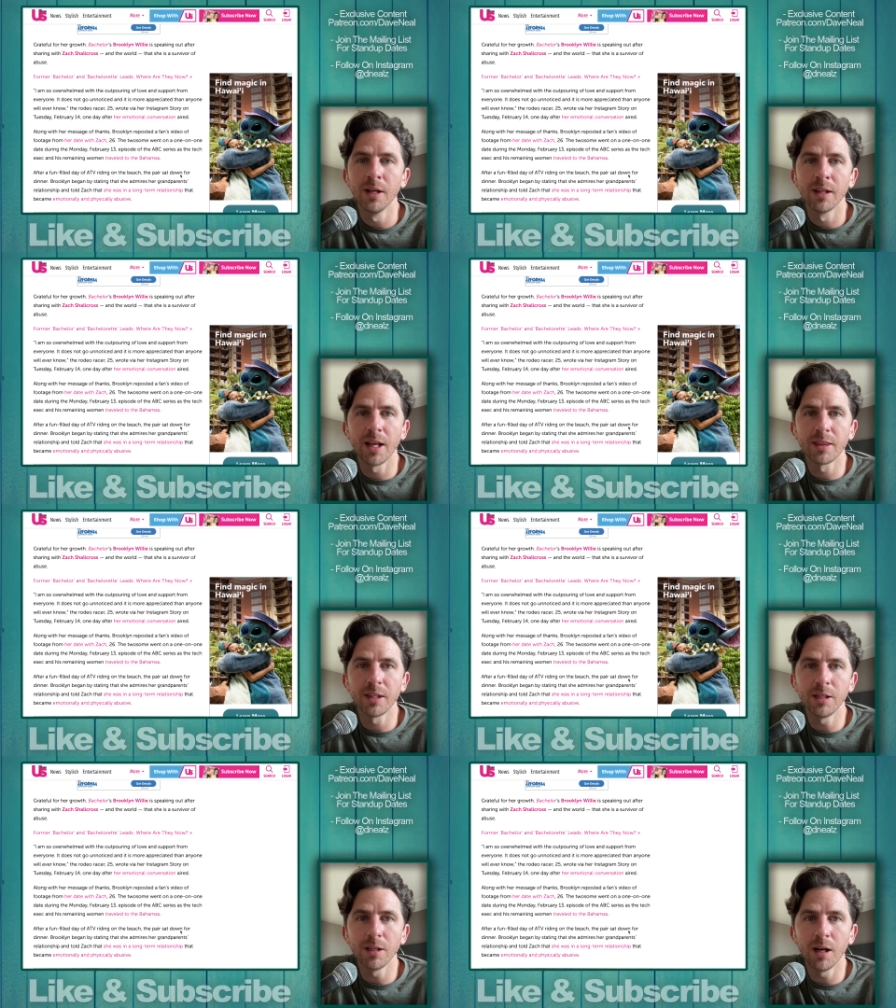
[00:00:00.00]
that
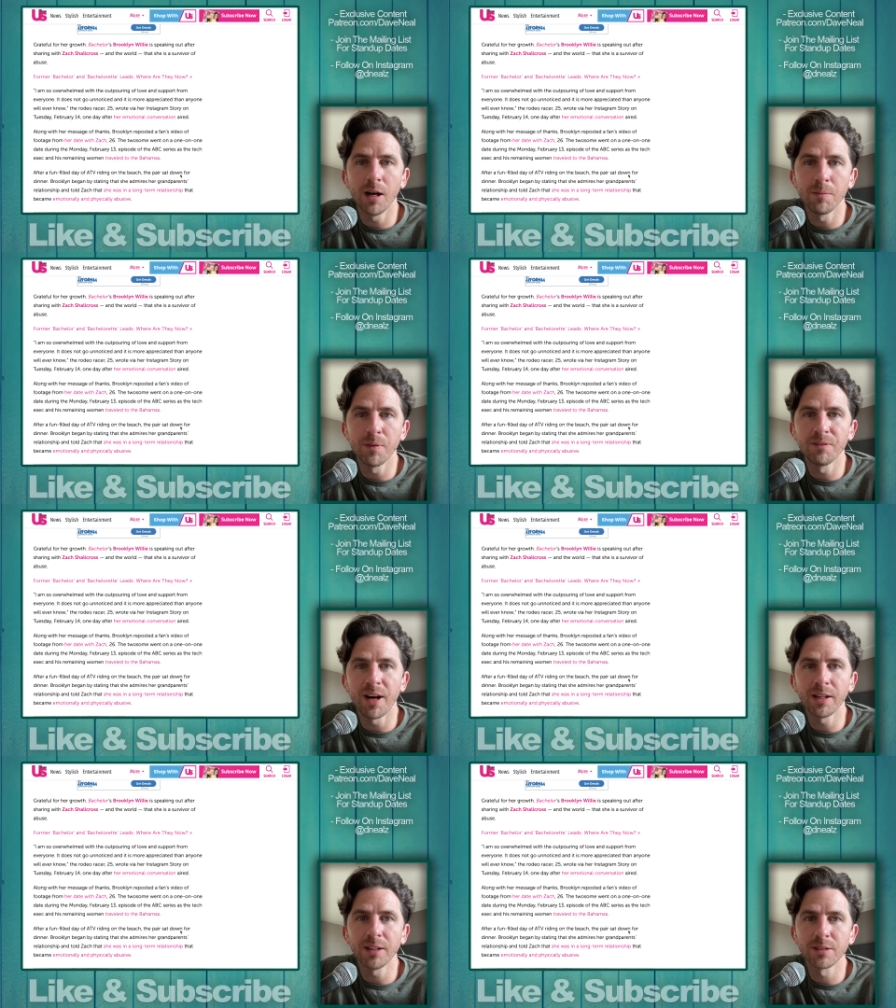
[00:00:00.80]
the um,
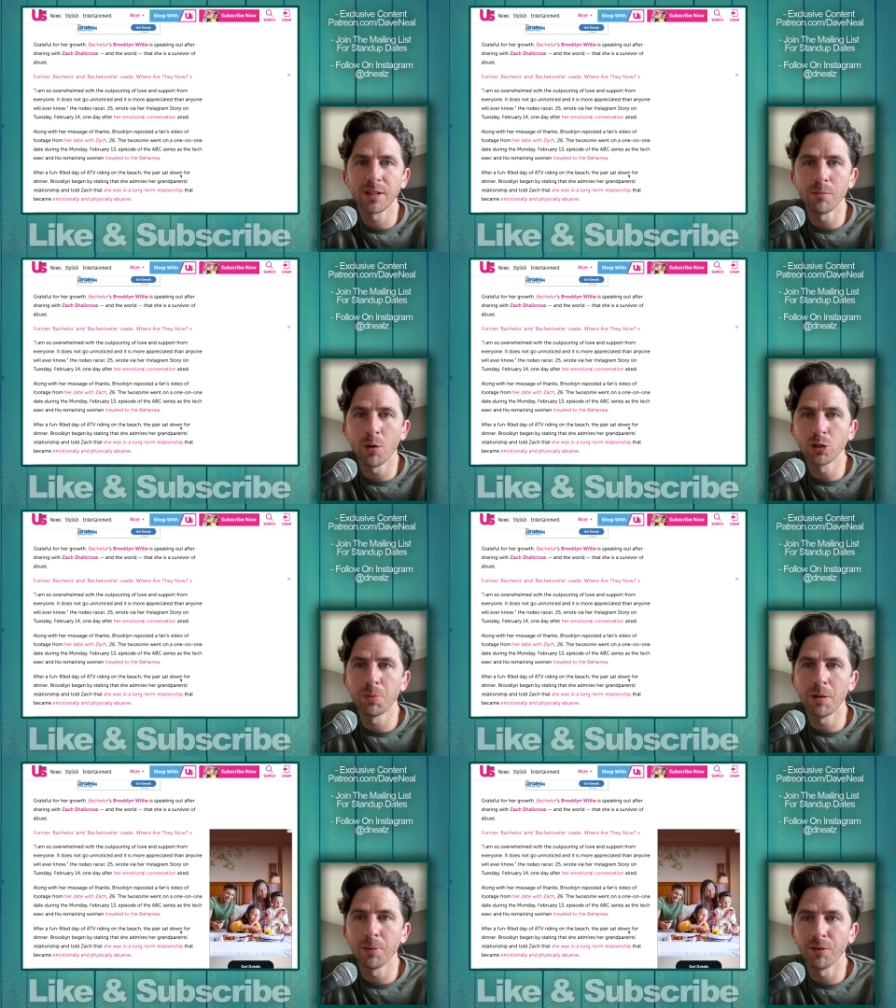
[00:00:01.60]
violence that most
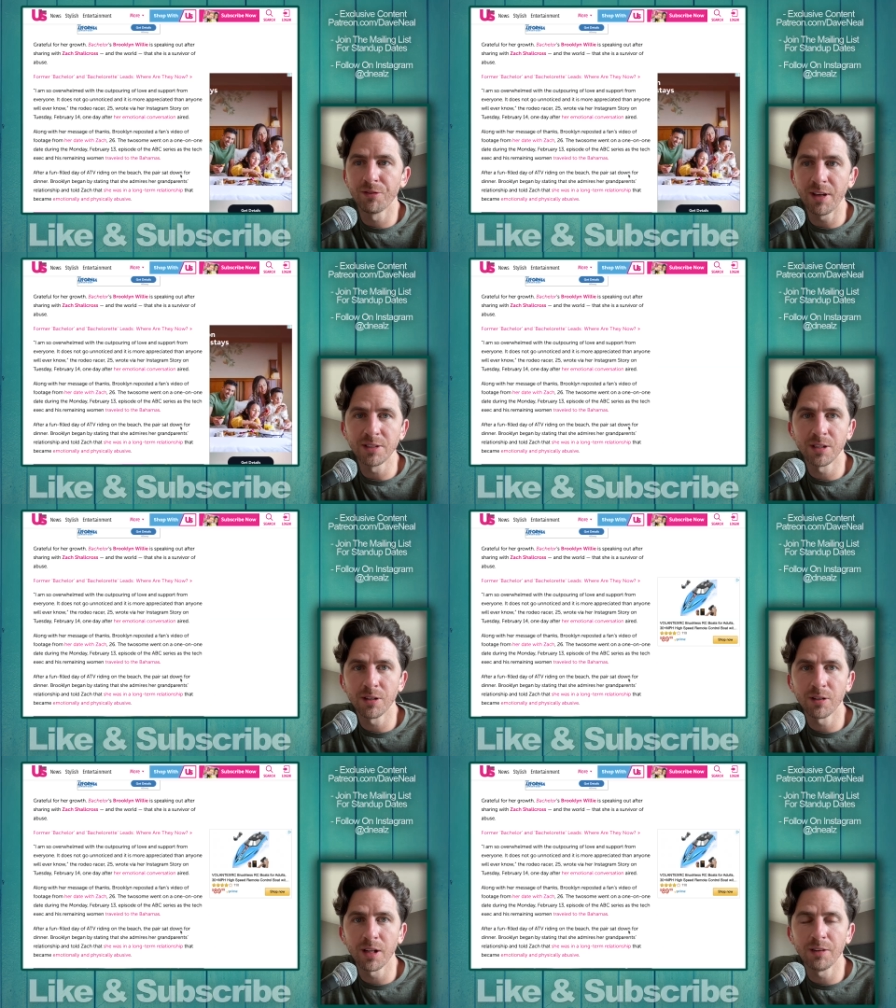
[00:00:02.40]
people face in
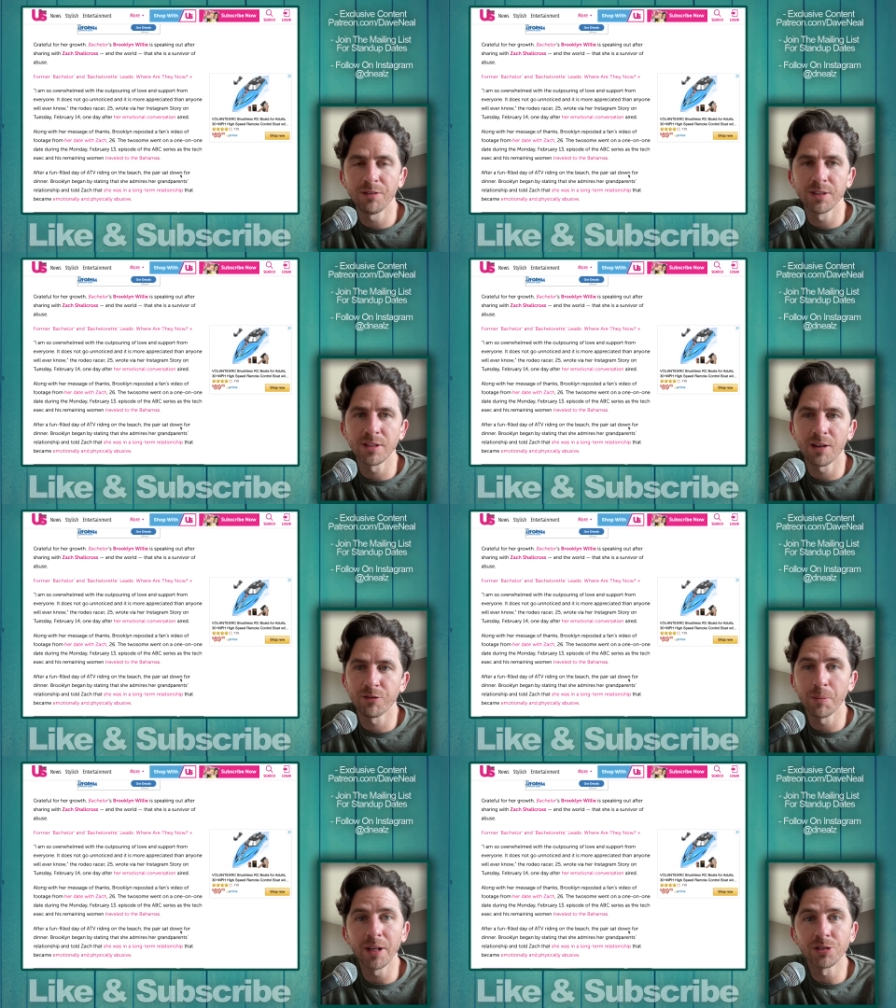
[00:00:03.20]
their life is not
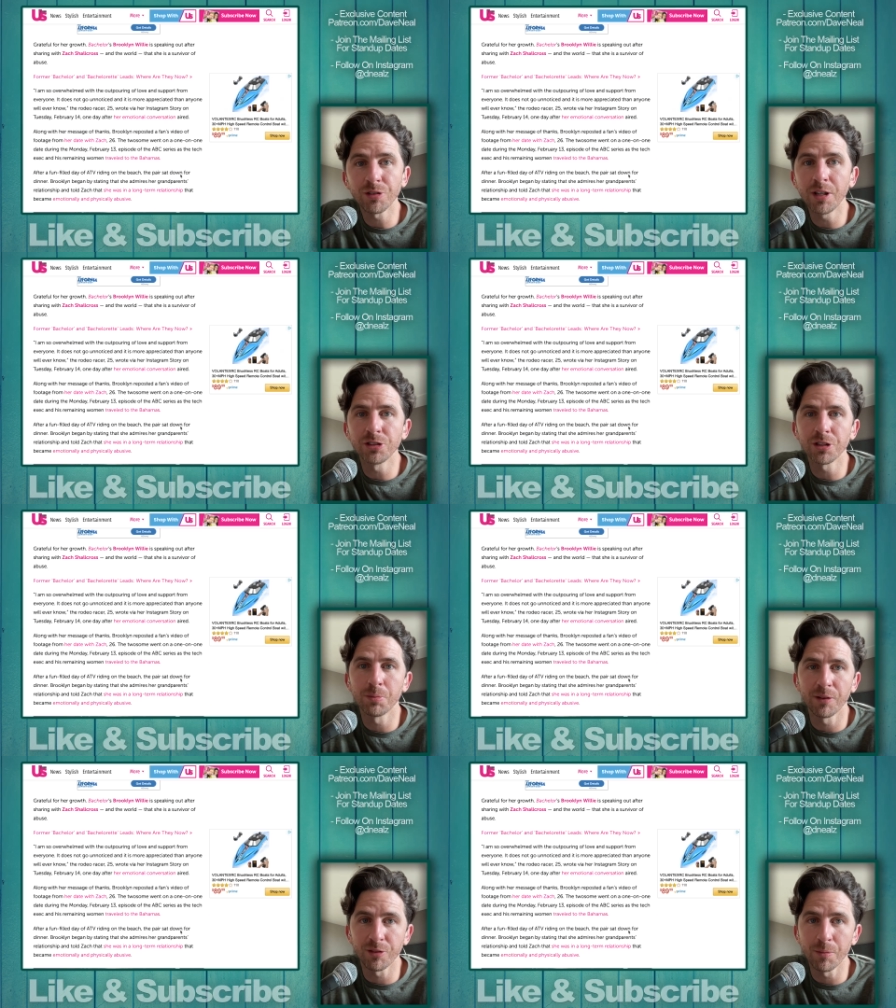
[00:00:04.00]
from a stranger,
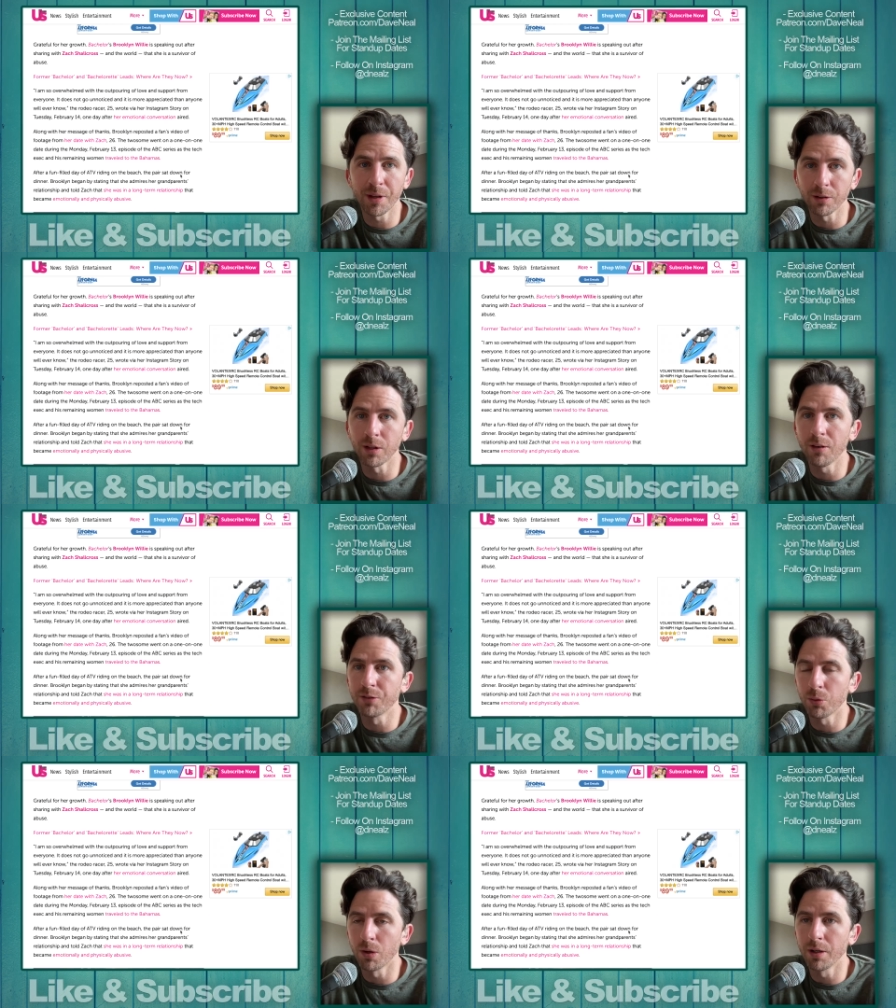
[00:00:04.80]
but from their
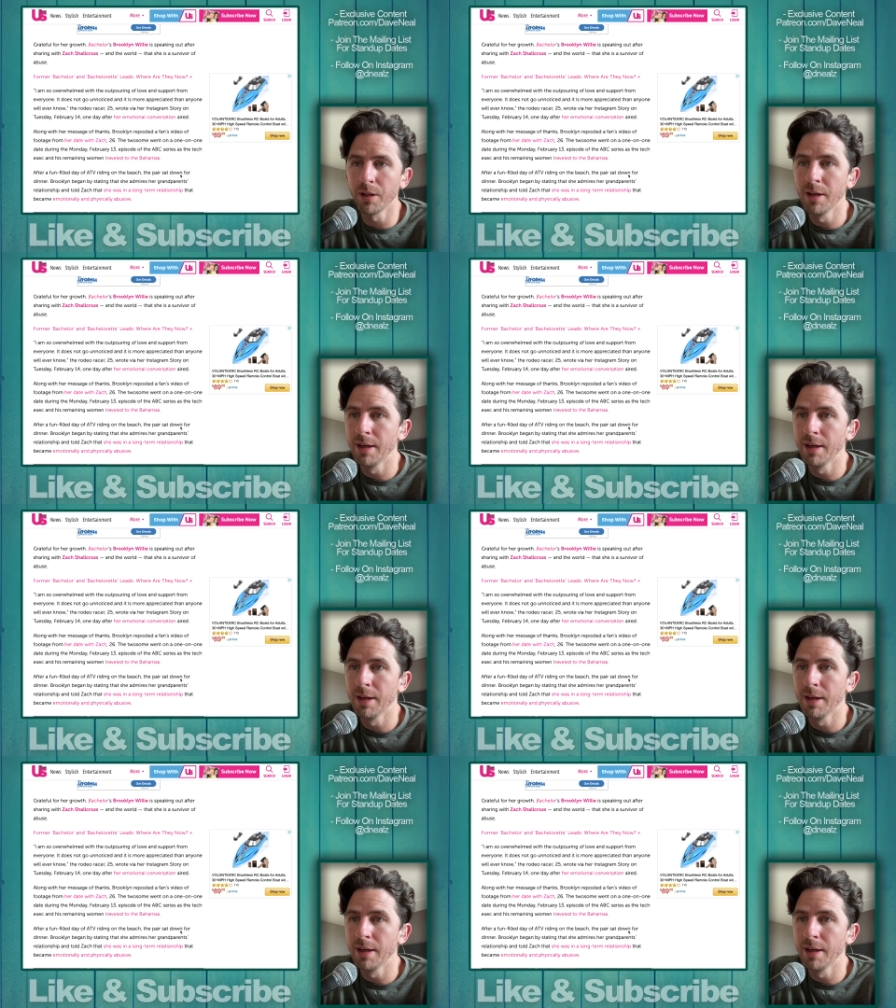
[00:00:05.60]
loved one.